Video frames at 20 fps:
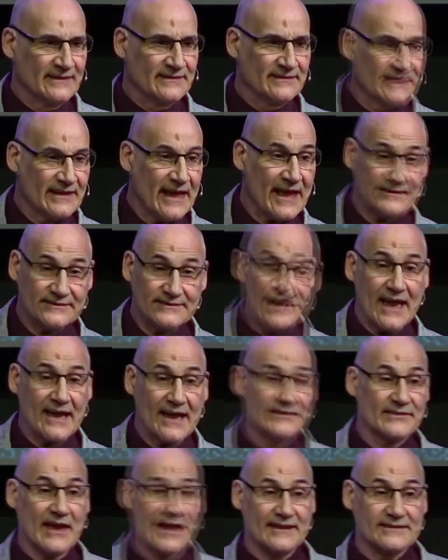
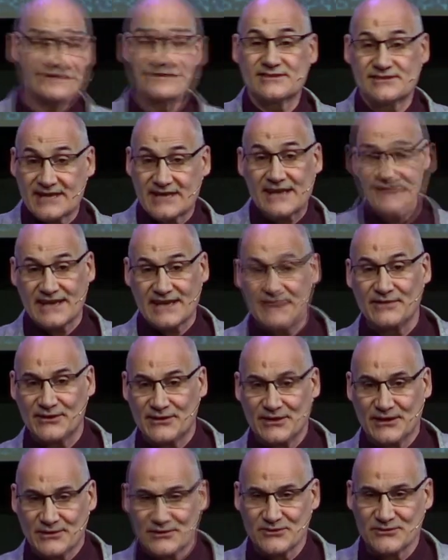That says
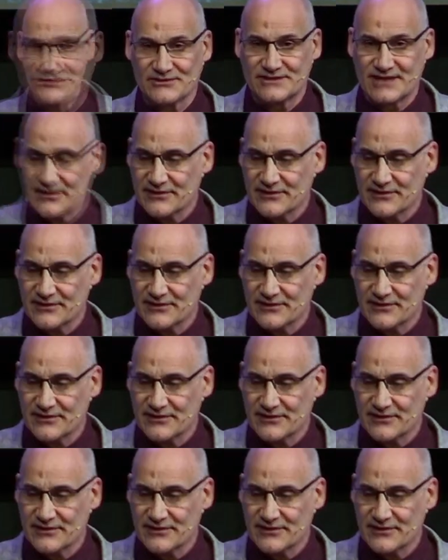everything, doesn't it?